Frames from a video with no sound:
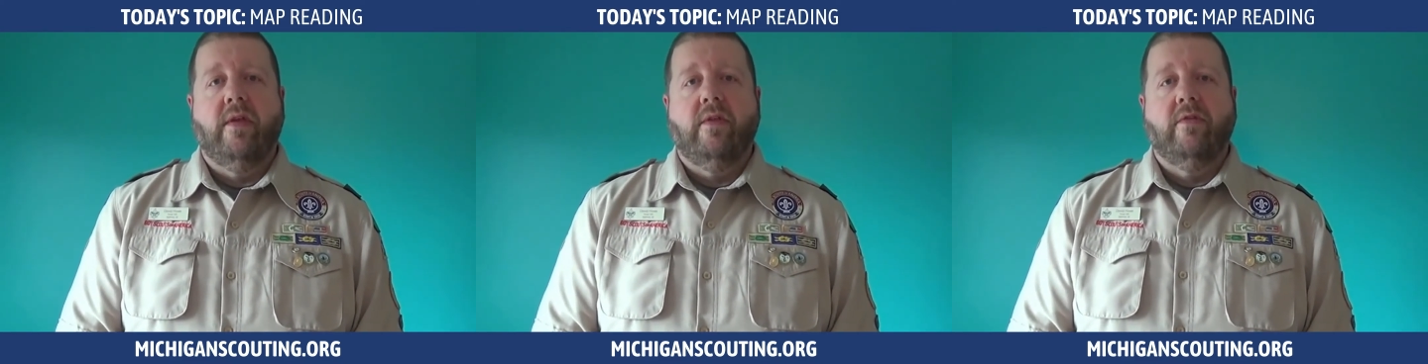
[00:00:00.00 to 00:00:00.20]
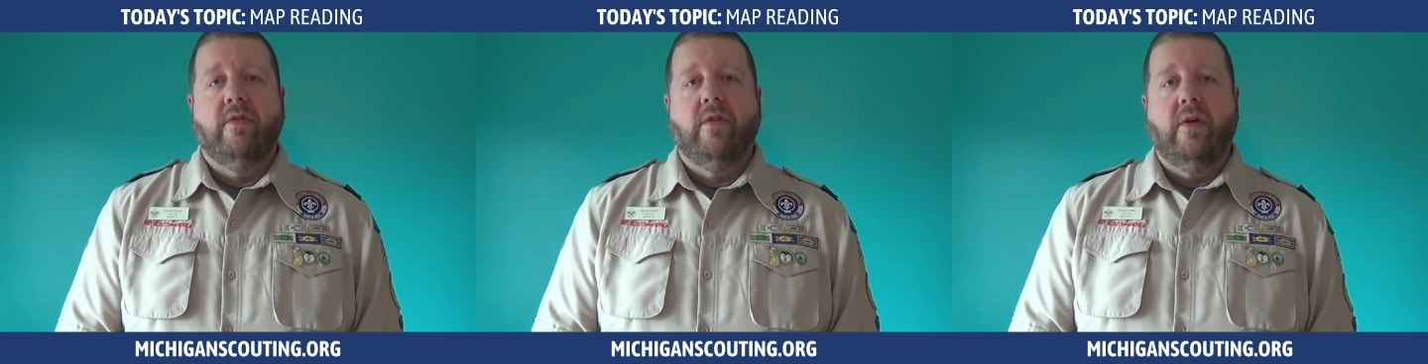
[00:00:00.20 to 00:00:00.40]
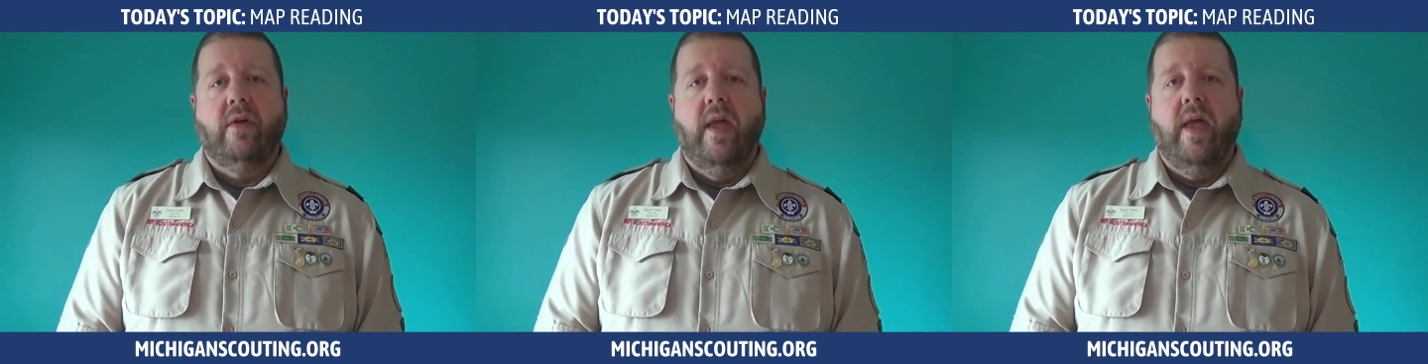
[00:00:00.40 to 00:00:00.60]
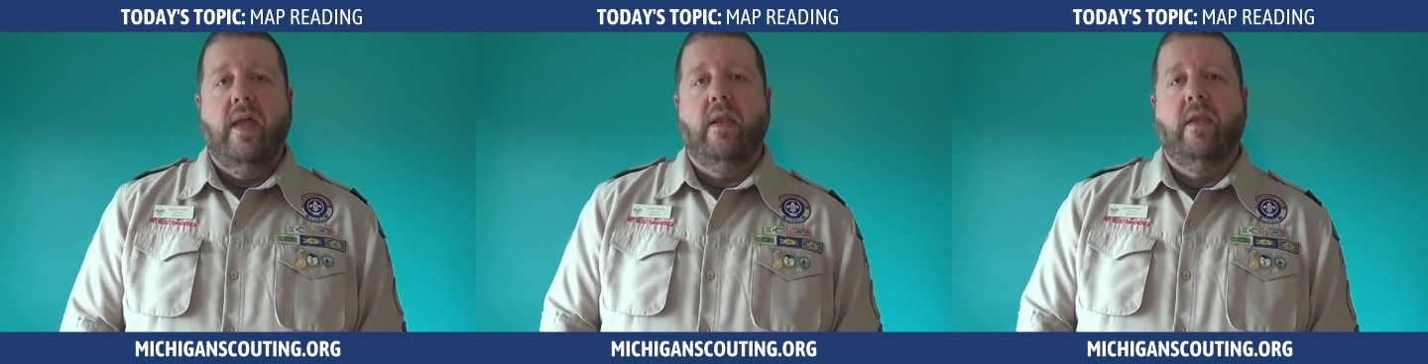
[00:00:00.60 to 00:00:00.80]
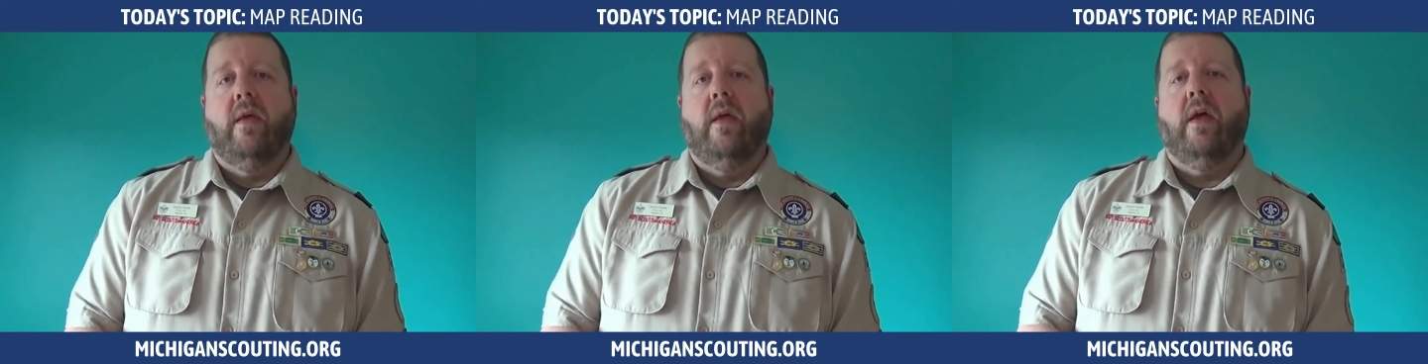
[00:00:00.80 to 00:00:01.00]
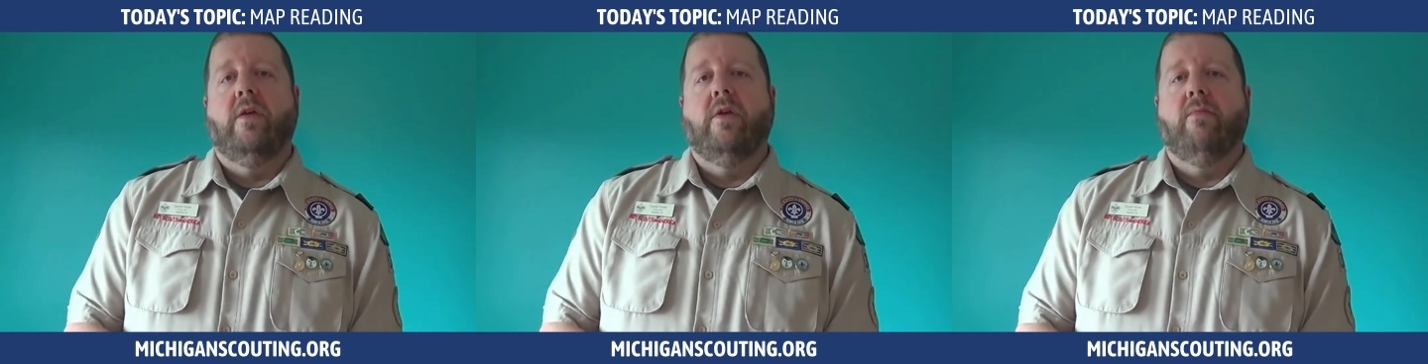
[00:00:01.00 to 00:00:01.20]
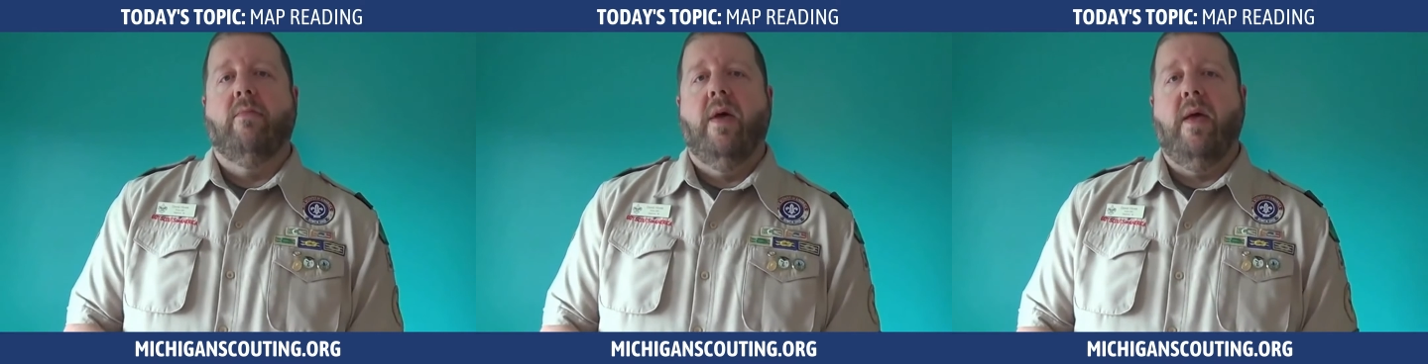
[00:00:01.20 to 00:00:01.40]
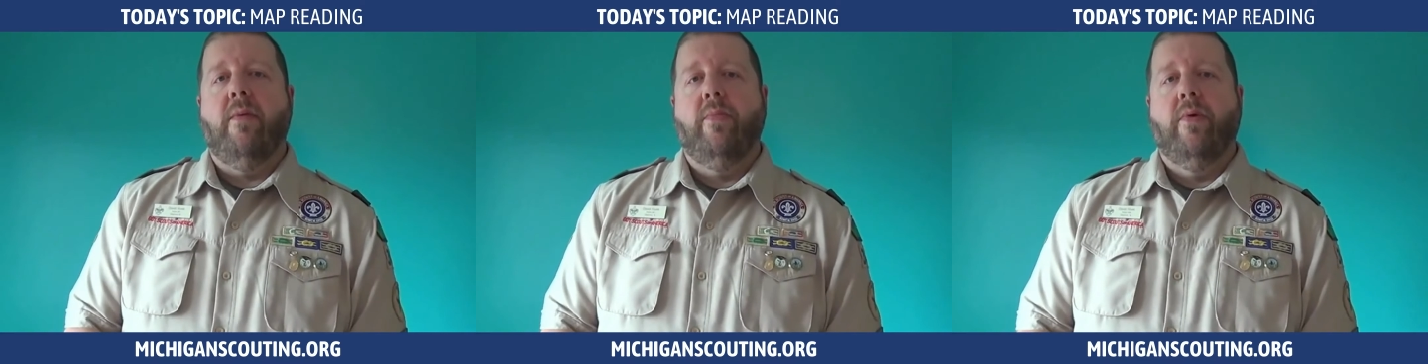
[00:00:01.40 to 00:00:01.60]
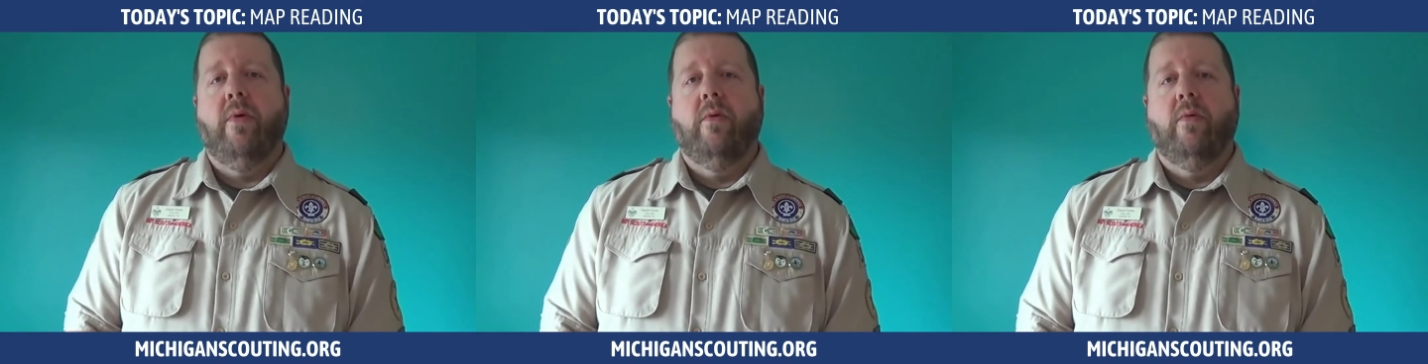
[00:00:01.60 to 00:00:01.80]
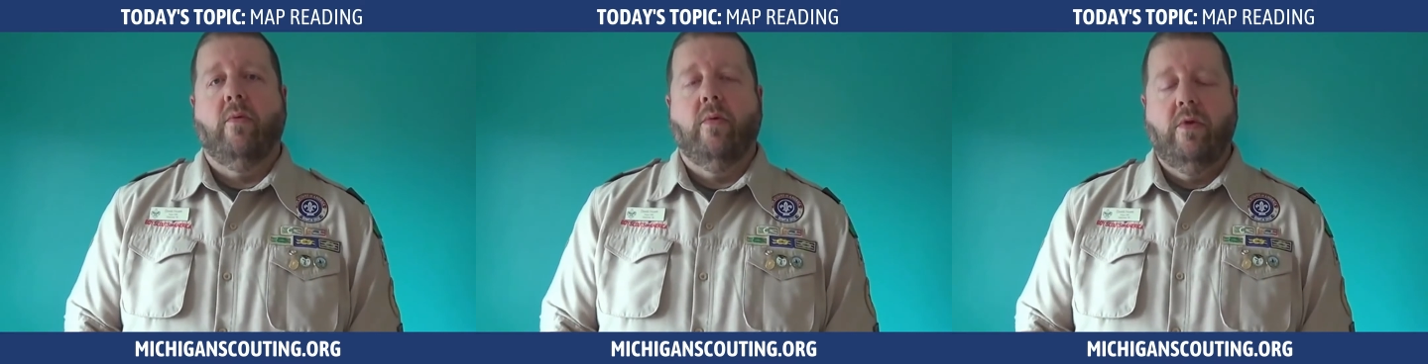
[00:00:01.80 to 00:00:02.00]
to look at on your map
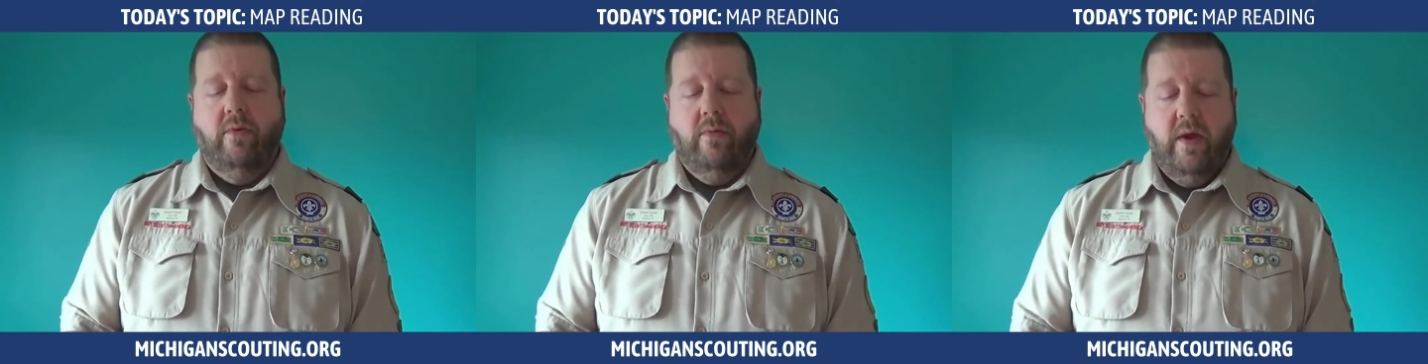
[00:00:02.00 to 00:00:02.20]
when you're